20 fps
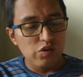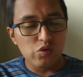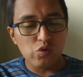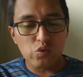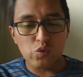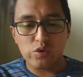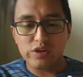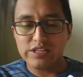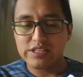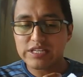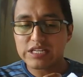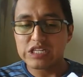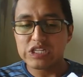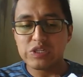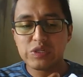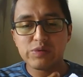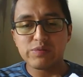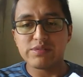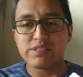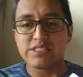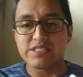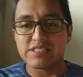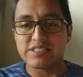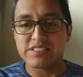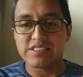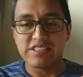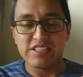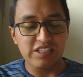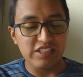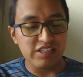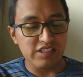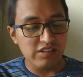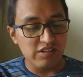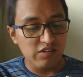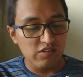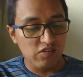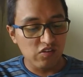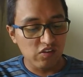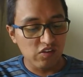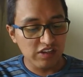read the contents here.
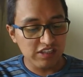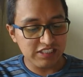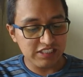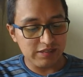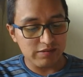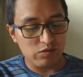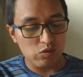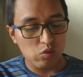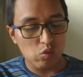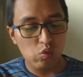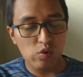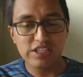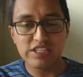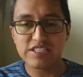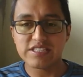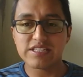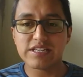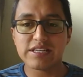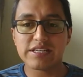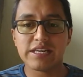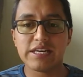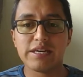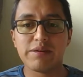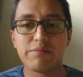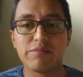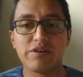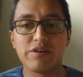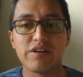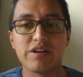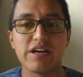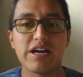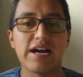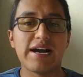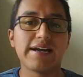For example, what is a camera?